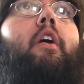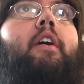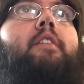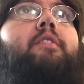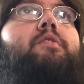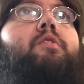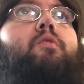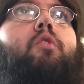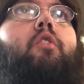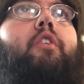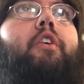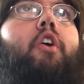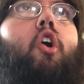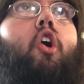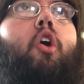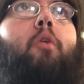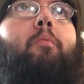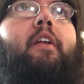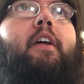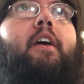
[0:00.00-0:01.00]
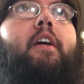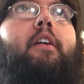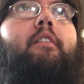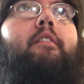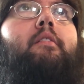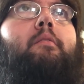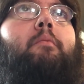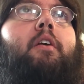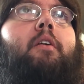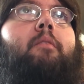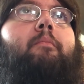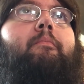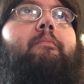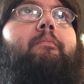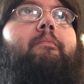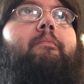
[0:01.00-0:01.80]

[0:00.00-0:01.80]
Like it's really carbonated to me.